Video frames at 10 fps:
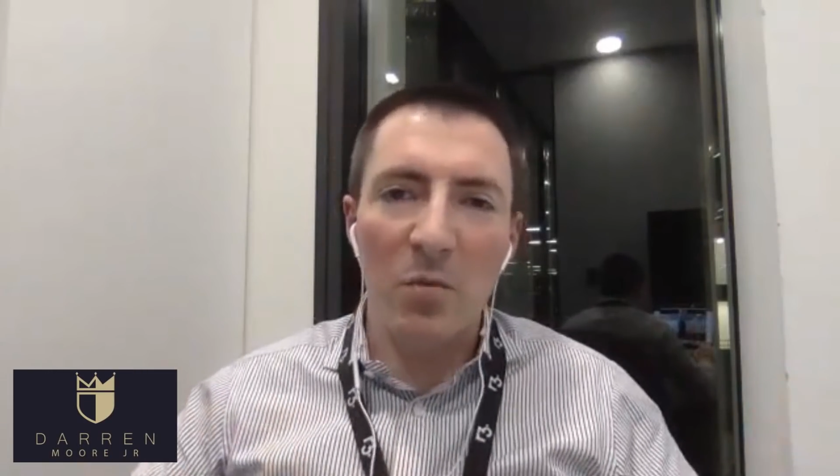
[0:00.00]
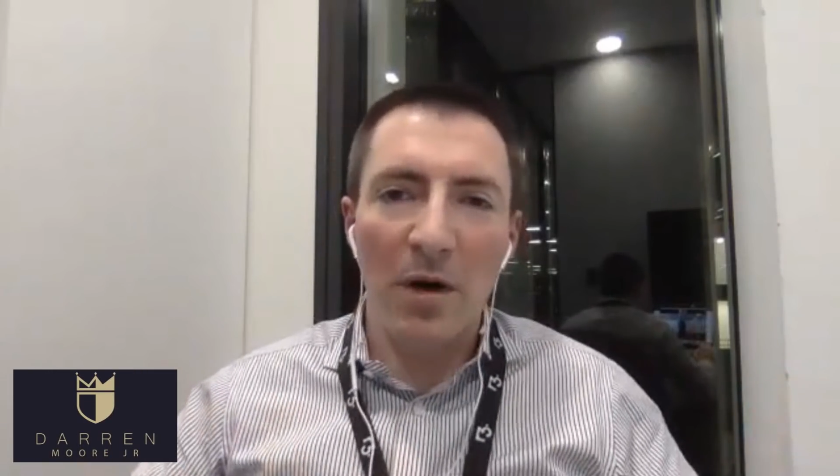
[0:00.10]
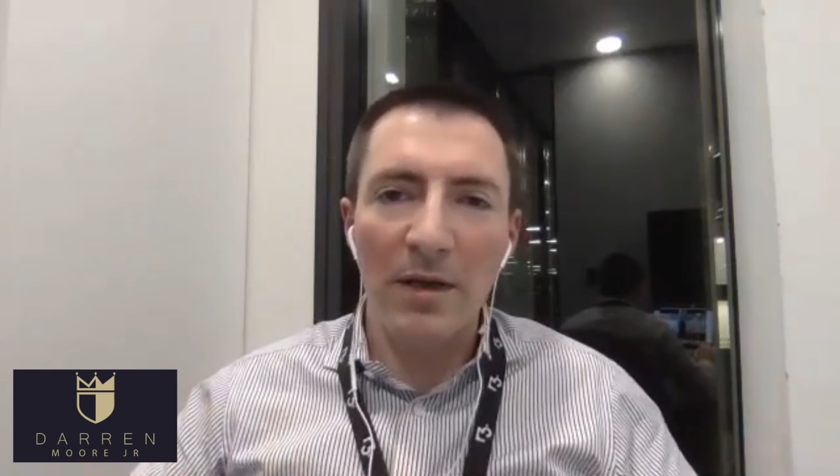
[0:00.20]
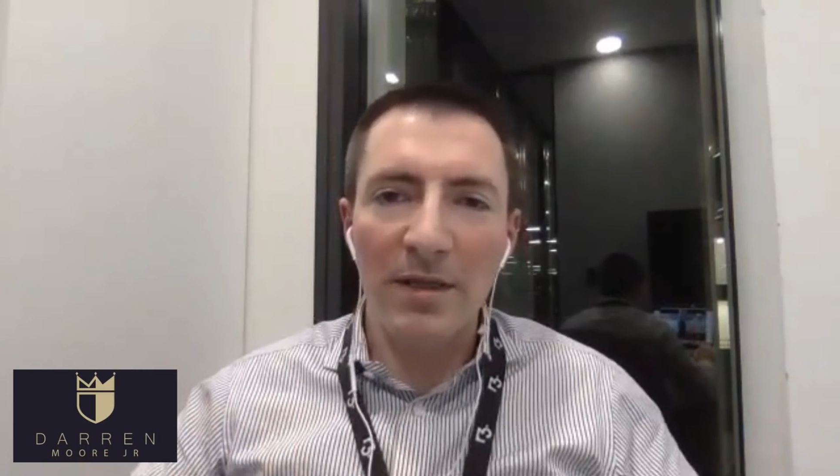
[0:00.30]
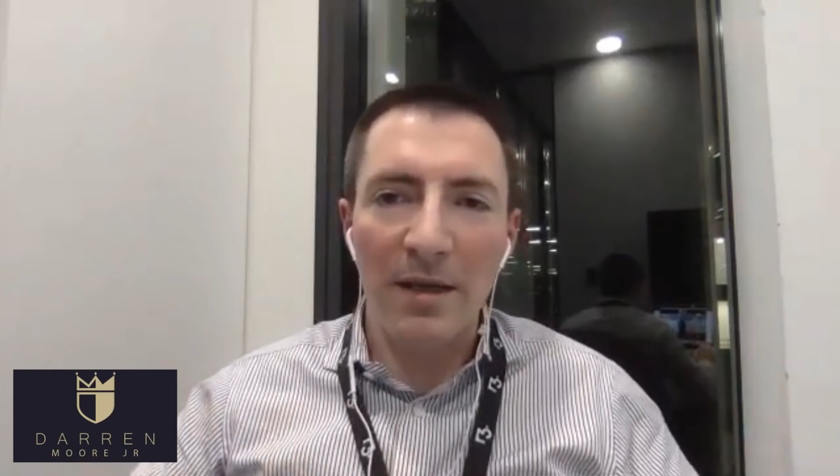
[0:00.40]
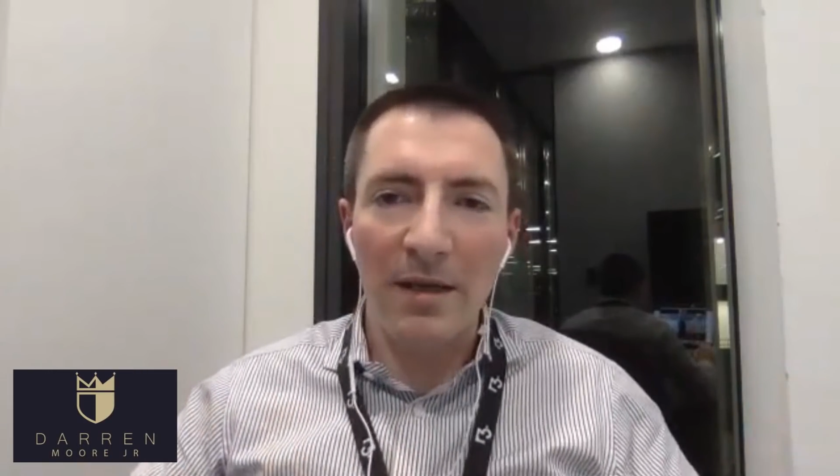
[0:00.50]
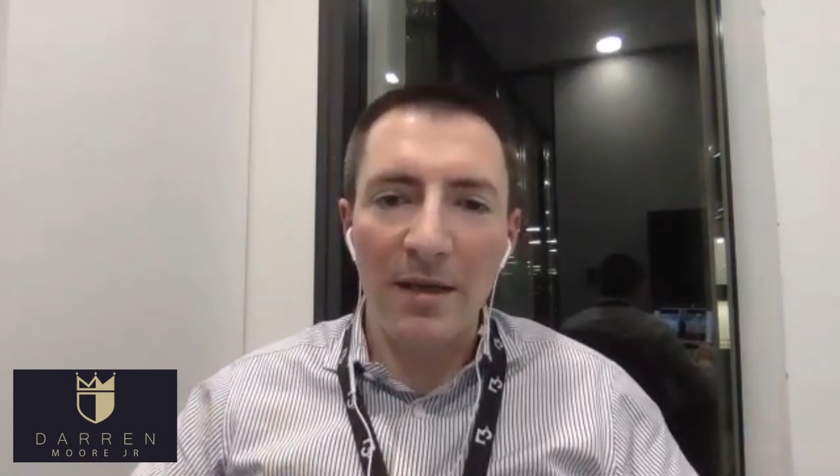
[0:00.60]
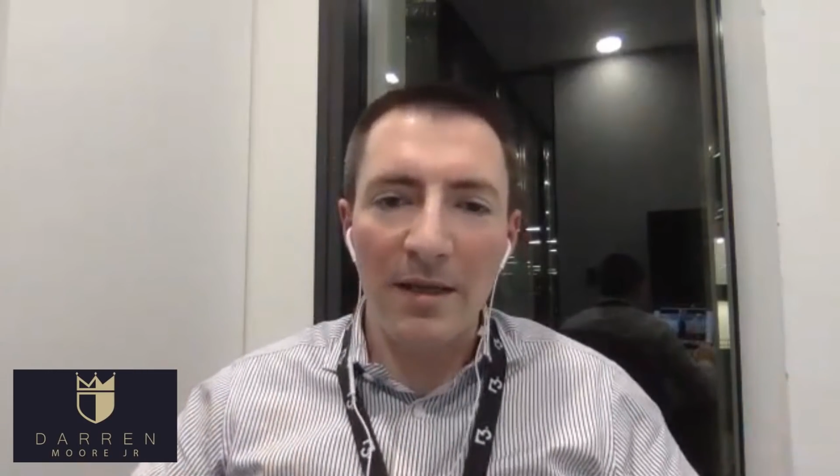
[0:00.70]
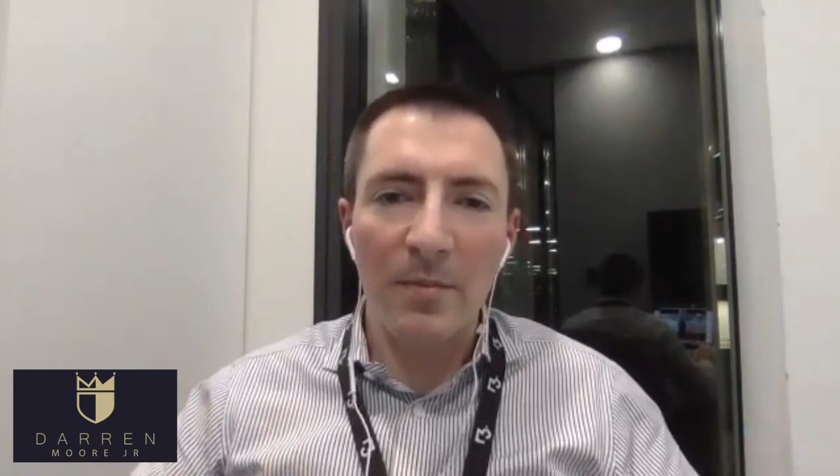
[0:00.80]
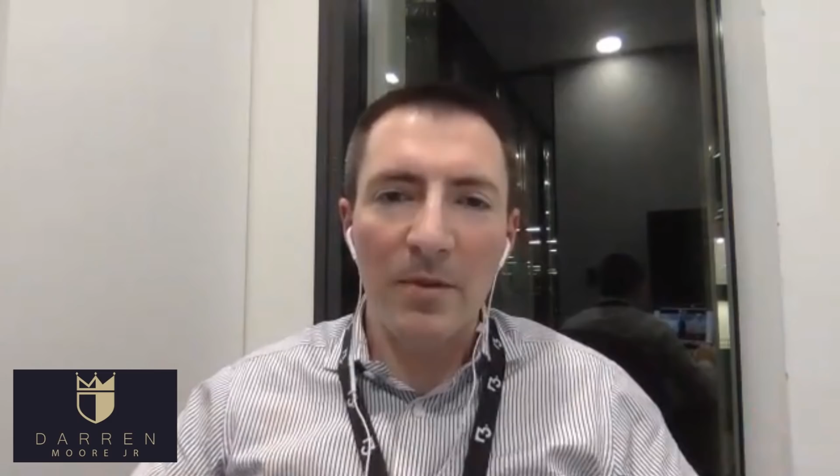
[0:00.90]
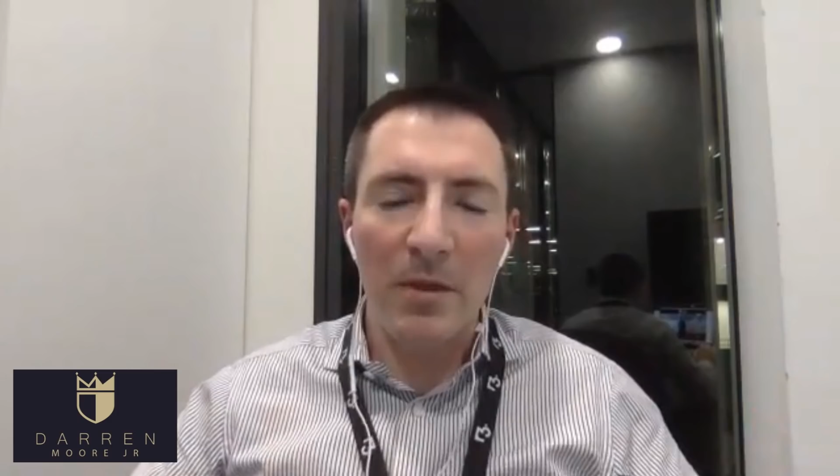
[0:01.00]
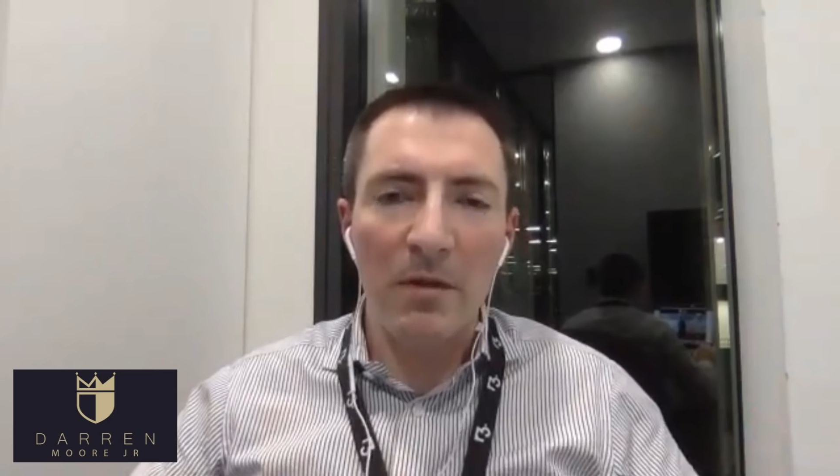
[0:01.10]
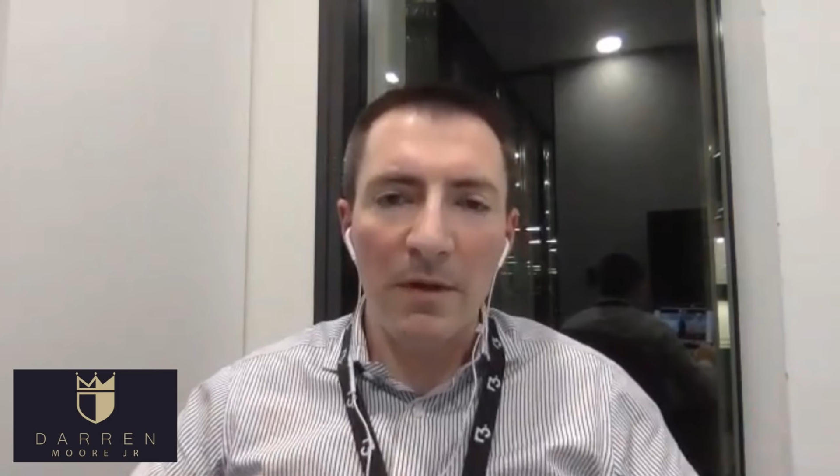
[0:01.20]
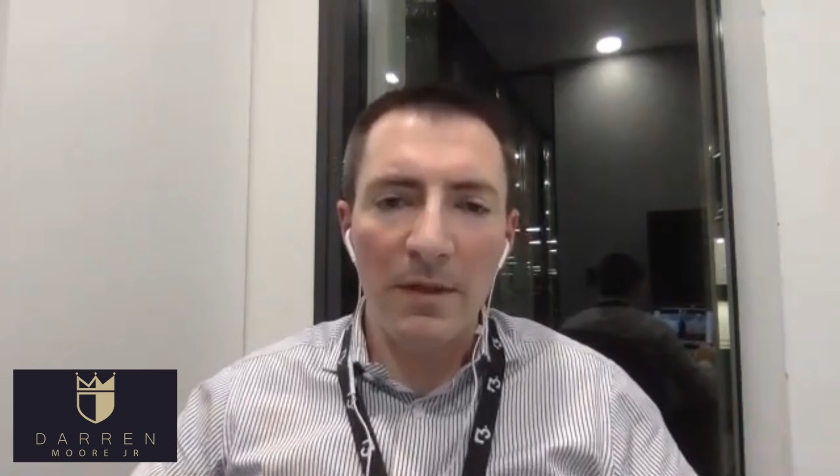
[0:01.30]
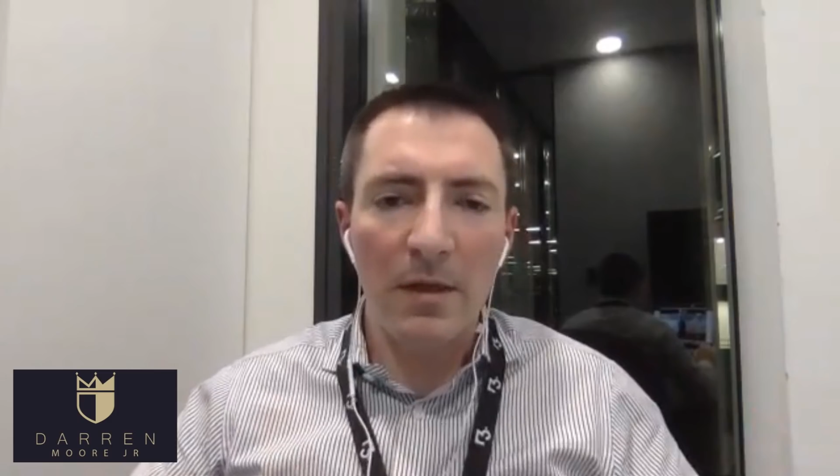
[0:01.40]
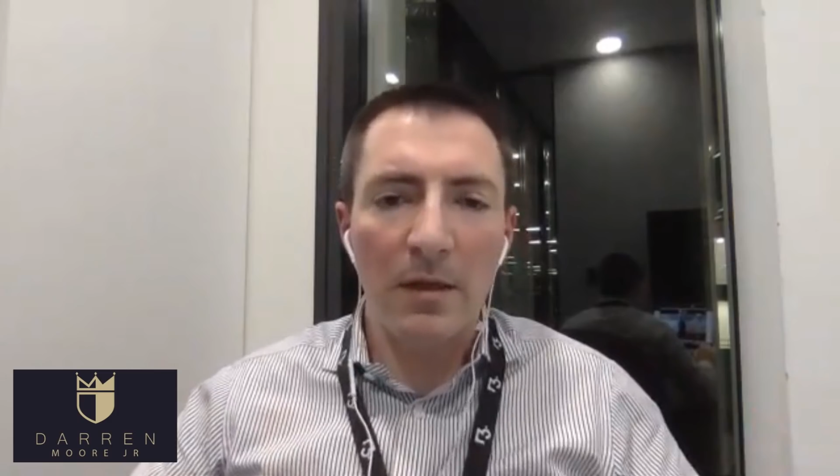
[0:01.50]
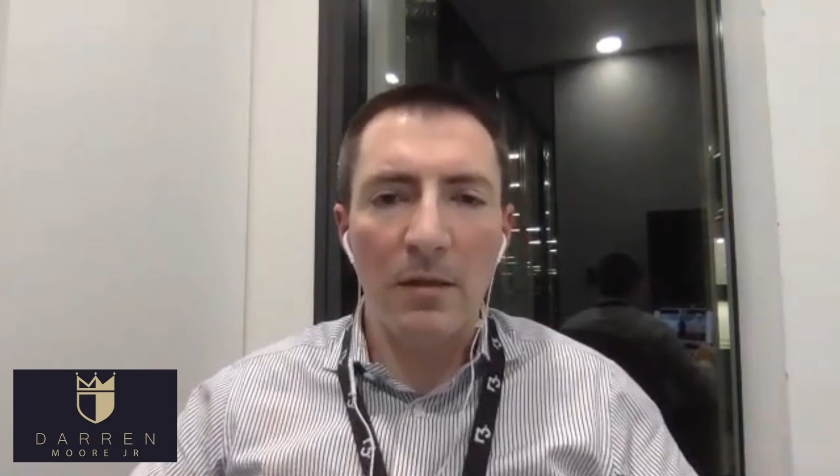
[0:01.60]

where I sit, it's absolutely fascinating.